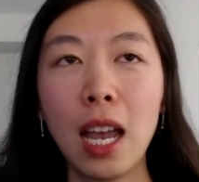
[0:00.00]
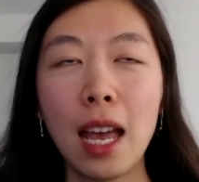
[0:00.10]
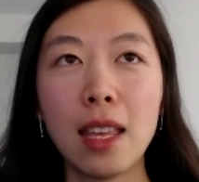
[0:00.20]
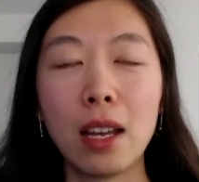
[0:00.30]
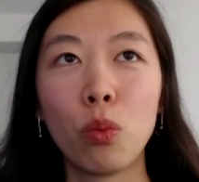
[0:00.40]

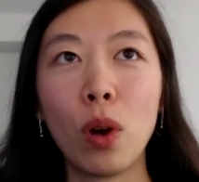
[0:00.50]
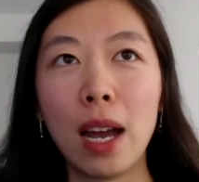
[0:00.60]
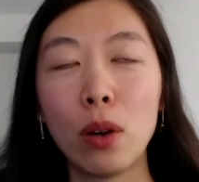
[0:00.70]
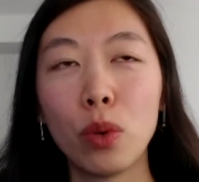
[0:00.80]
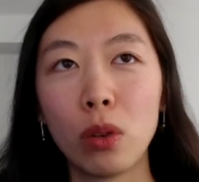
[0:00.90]
And then when
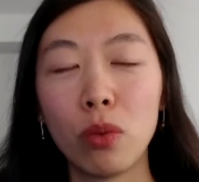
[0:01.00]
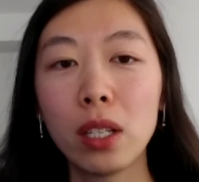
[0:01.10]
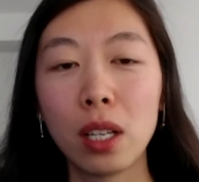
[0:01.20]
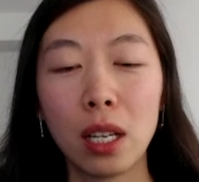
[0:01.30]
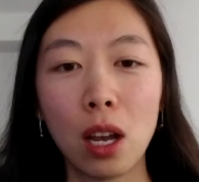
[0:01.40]
I was a
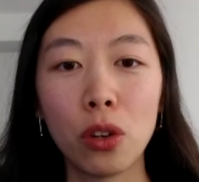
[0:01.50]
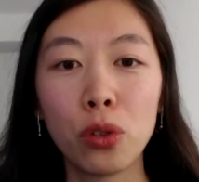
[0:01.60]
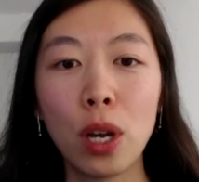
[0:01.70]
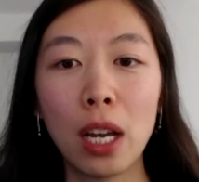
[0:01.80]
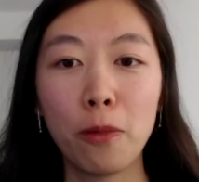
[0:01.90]
resident, I also
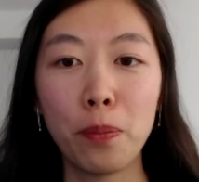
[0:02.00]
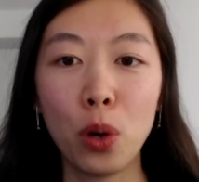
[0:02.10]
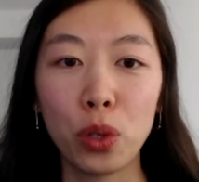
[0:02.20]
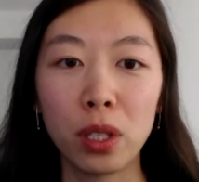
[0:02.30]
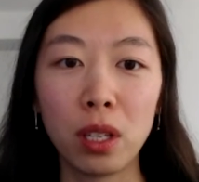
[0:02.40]
kind of
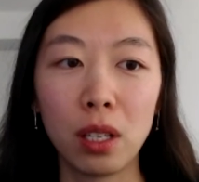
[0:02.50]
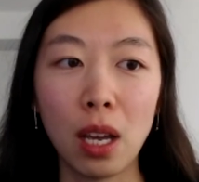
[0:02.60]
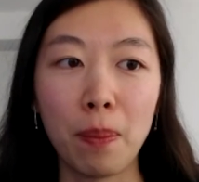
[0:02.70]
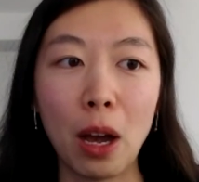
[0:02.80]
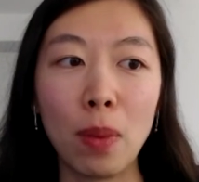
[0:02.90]
posted
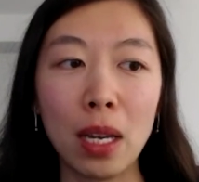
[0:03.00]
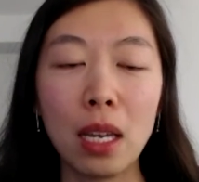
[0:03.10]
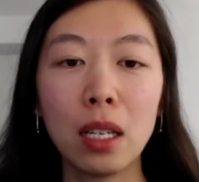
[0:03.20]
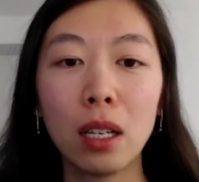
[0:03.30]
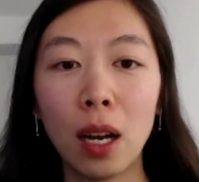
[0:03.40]
about my
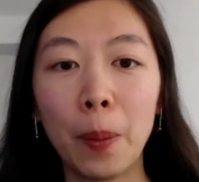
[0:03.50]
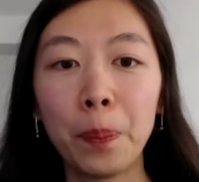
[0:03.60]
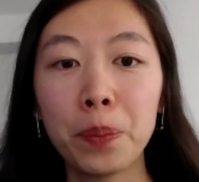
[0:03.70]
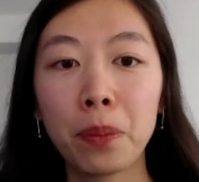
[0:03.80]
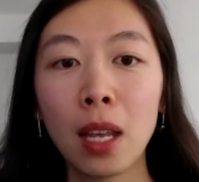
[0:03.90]

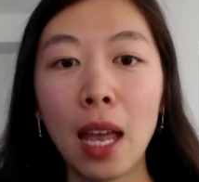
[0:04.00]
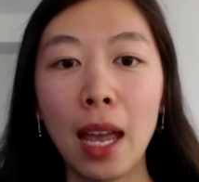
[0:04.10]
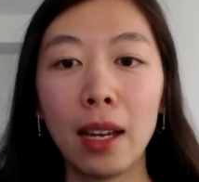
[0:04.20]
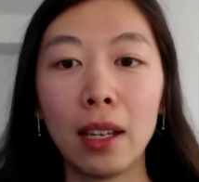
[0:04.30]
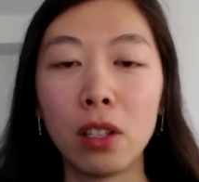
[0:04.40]
income
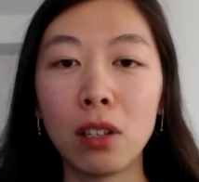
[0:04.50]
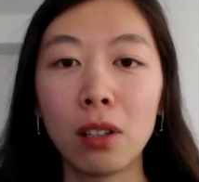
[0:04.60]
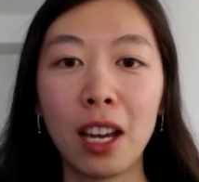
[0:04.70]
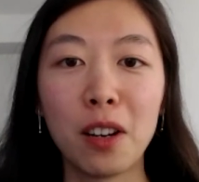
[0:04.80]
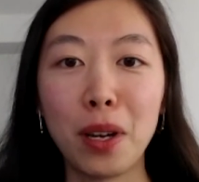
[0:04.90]
and
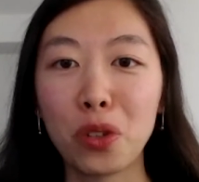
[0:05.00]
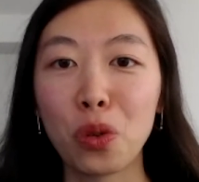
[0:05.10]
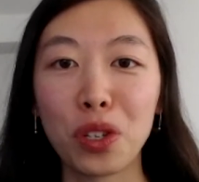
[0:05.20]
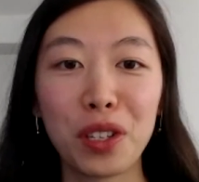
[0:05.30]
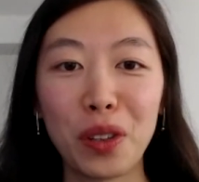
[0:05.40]
kind of my
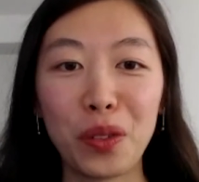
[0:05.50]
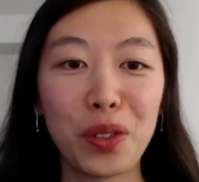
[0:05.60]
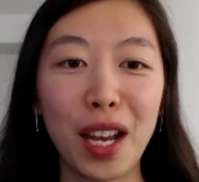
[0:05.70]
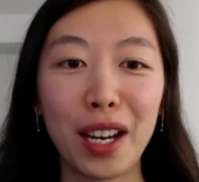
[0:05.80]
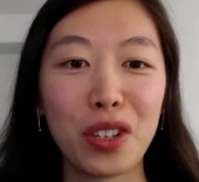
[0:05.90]
sources of
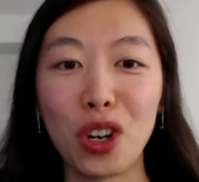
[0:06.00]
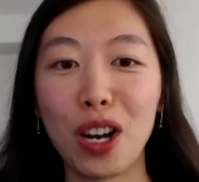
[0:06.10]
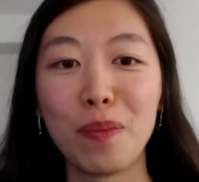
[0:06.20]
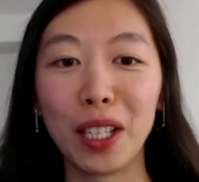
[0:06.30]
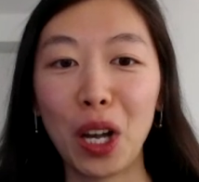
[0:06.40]
side
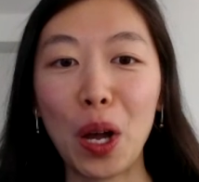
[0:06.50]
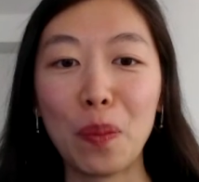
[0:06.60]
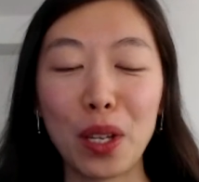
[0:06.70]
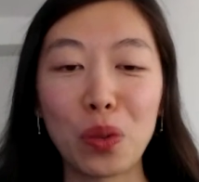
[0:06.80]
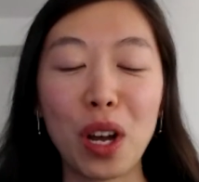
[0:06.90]
job income
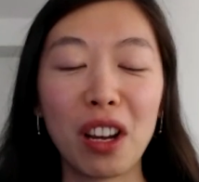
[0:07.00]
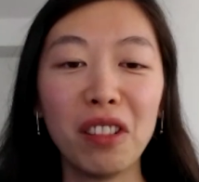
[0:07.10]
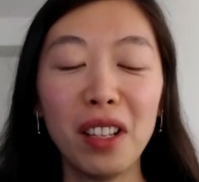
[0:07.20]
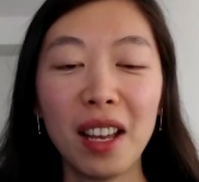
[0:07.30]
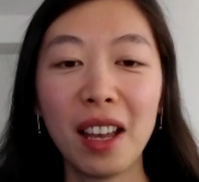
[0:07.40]
as well.